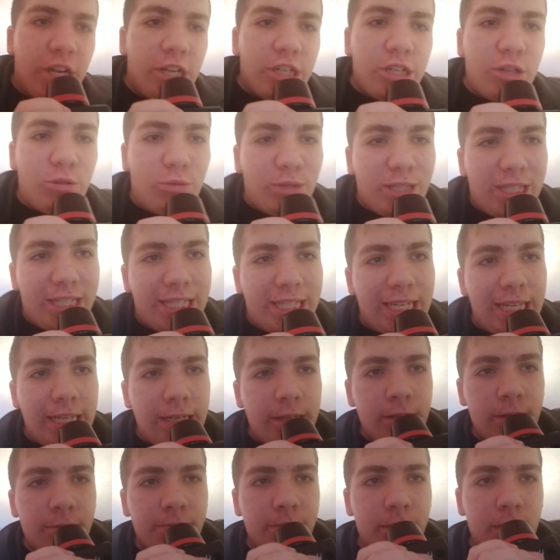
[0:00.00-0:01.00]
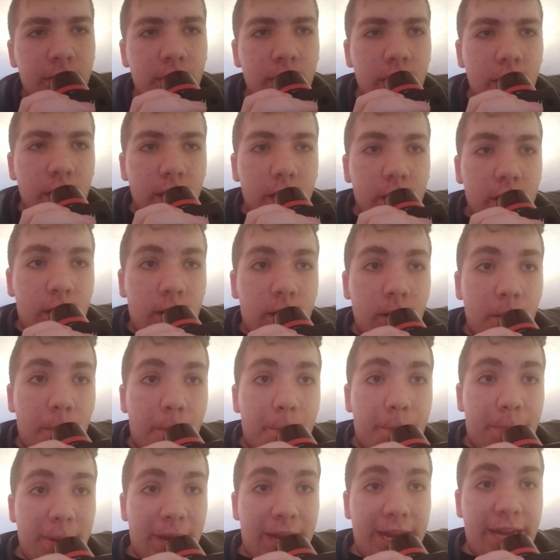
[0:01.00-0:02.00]
you seem to
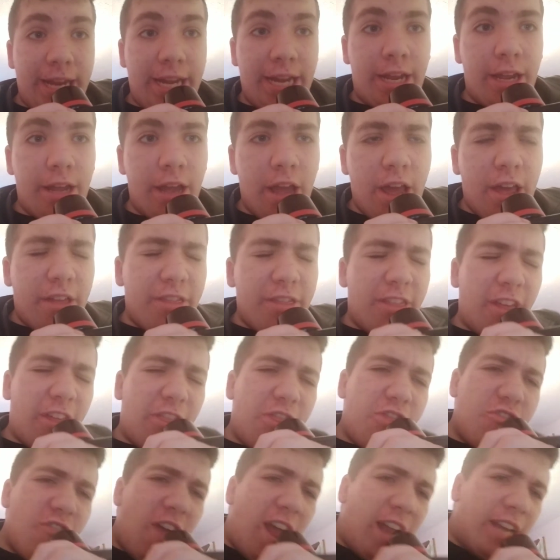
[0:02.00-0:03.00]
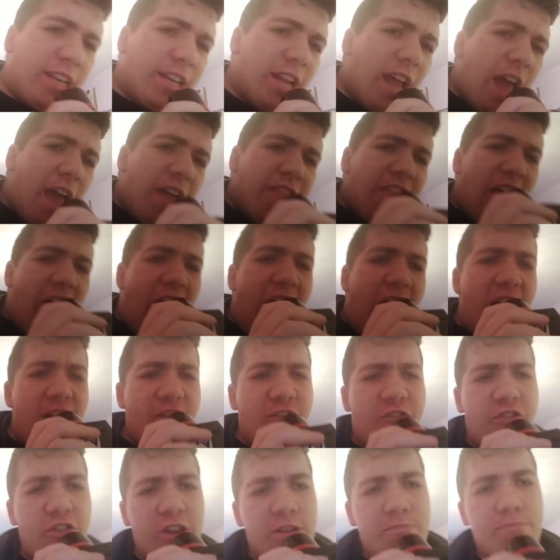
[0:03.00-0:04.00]
be the threat that
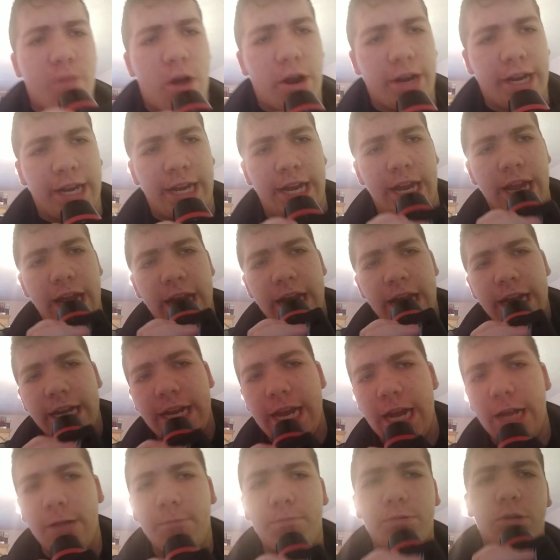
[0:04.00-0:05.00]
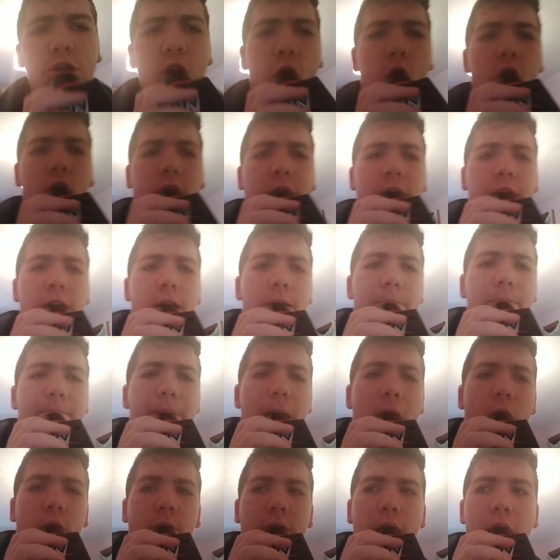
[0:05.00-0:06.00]
everybody keeps talking
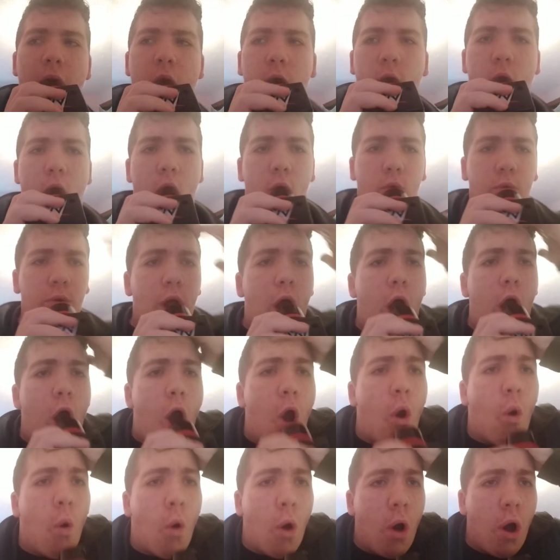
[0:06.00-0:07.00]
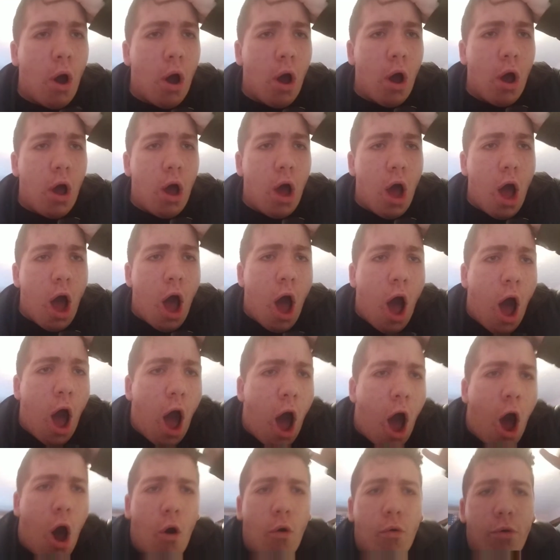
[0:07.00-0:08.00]
about. How, oh no,
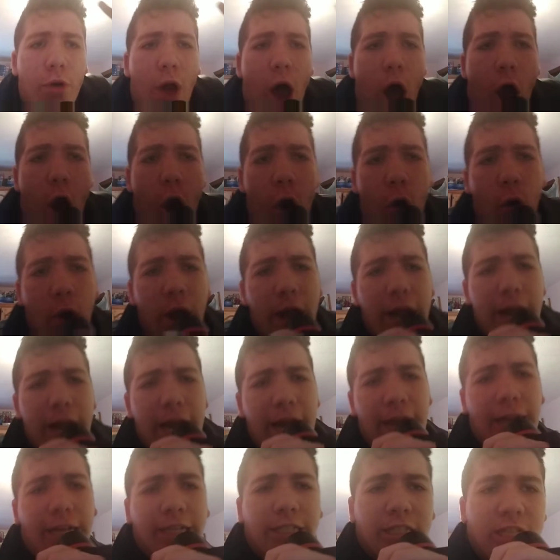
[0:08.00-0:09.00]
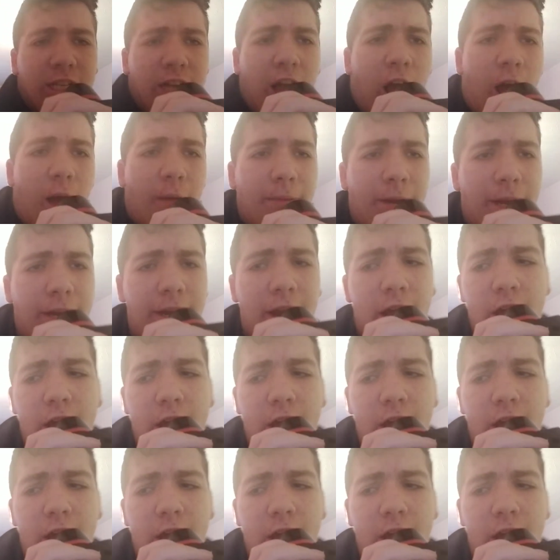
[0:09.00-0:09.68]
oh no, it's coming.